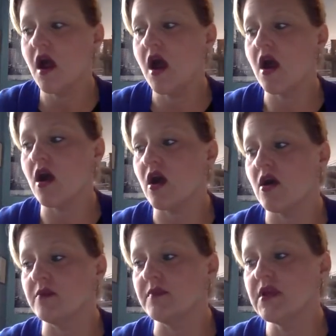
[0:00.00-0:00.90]

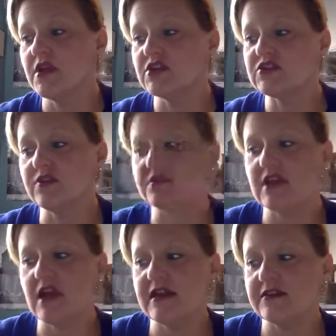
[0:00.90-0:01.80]
So there's
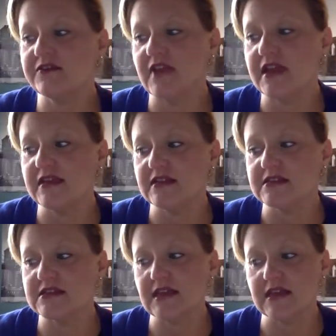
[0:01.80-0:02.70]
kind of like
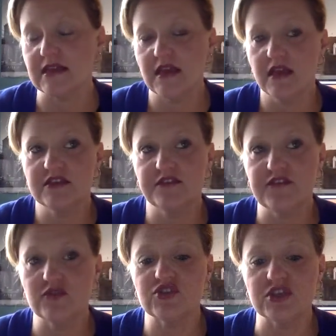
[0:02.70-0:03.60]
this like
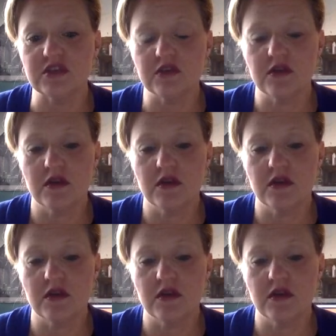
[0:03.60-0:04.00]
diffusion